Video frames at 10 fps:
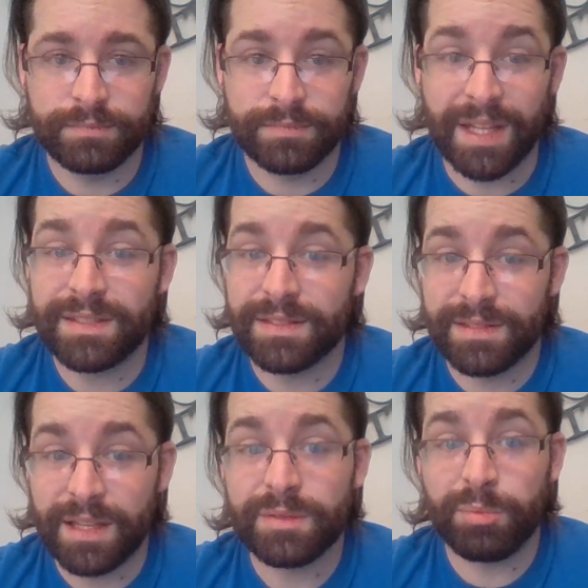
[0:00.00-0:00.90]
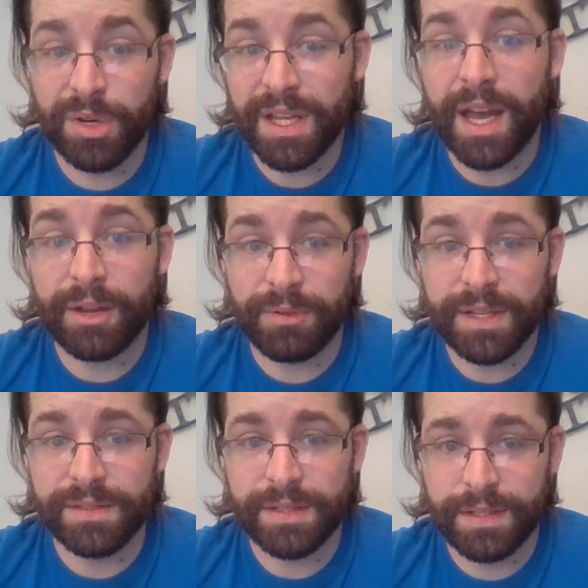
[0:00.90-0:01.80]
That's pretty high
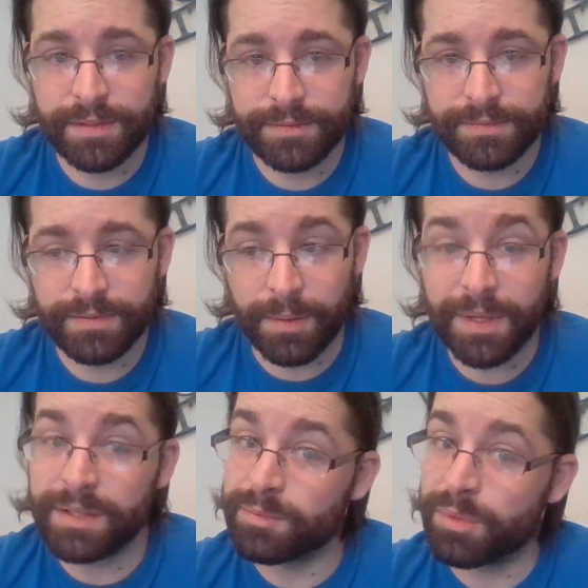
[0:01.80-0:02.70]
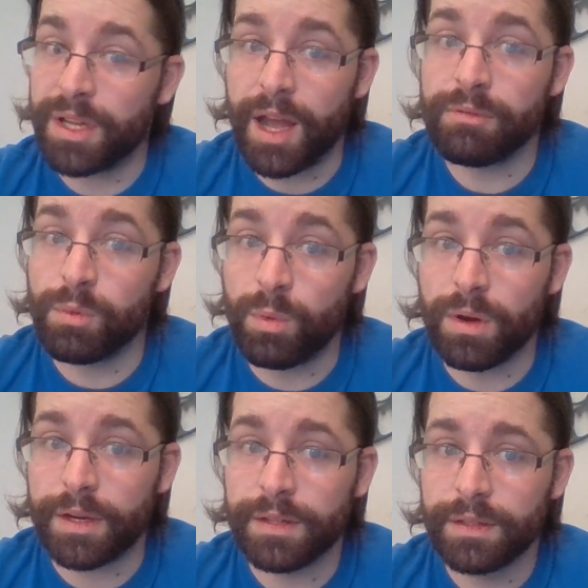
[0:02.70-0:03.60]
risk. I mean, it's pretty high
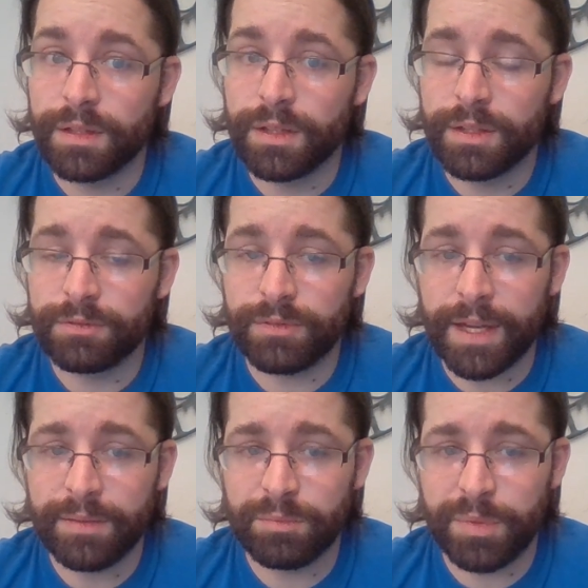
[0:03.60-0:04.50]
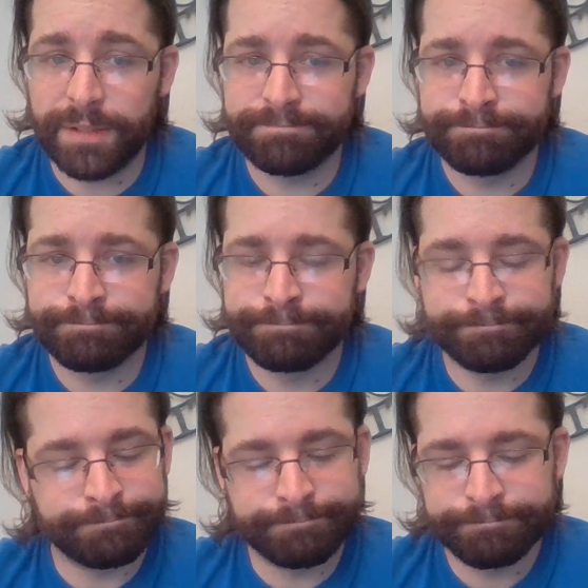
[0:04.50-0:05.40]
reward, right? But
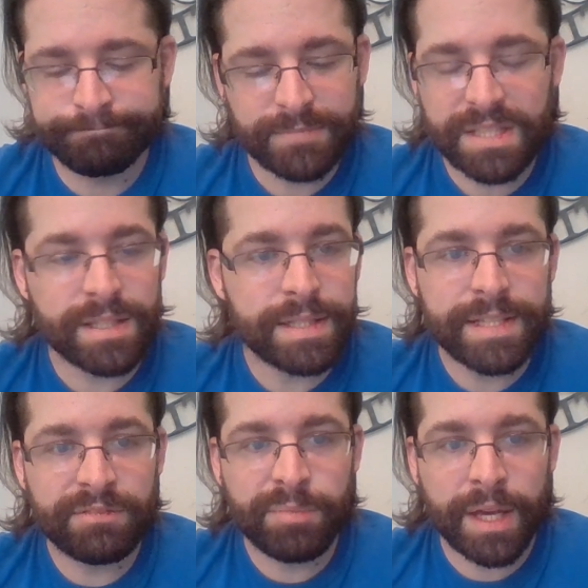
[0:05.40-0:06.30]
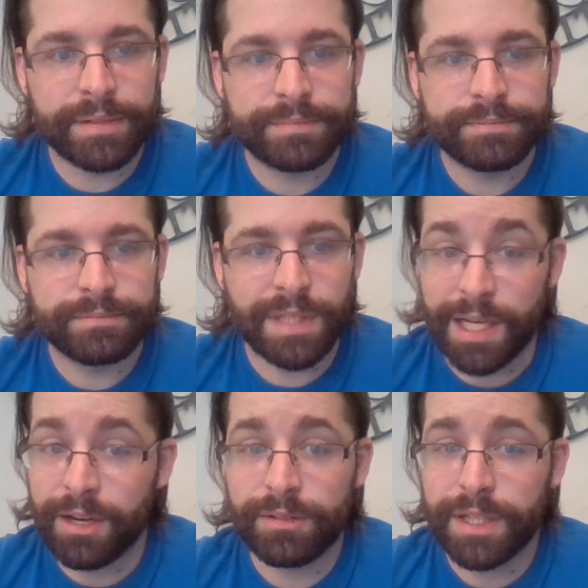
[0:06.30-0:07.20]
it's not a safe bet, and
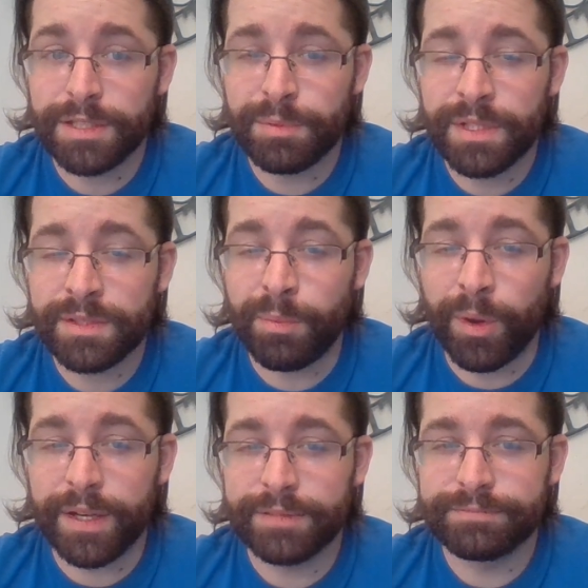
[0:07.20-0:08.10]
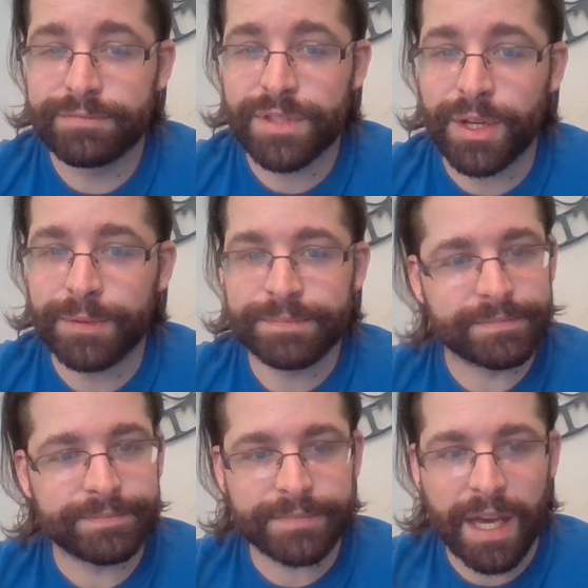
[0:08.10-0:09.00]
I don't like to be disappointed. So
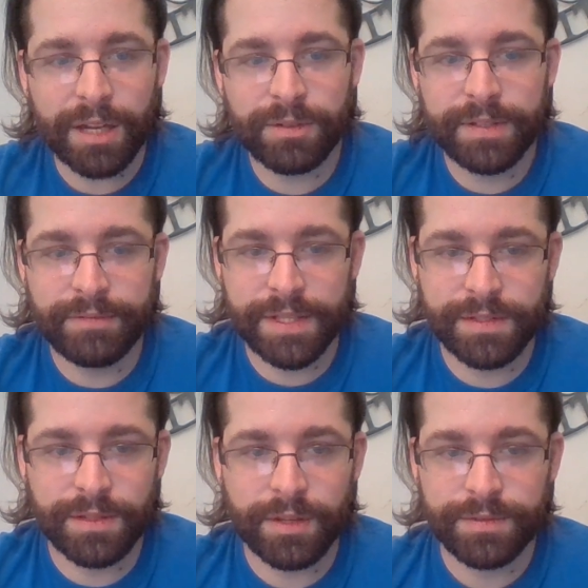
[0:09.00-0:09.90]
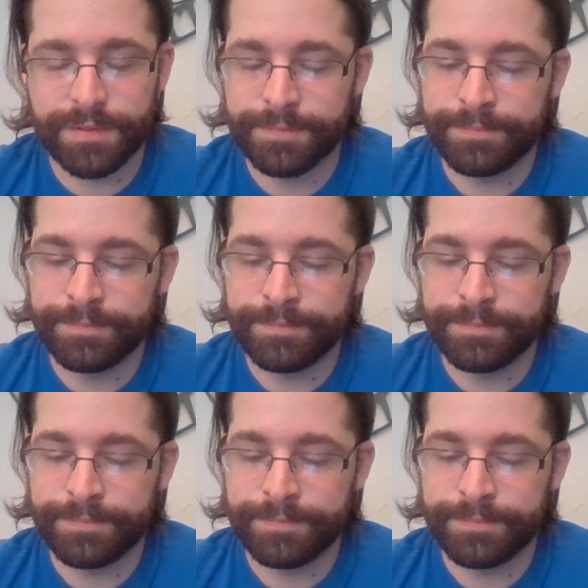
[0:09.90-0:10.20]
I don't invest in those.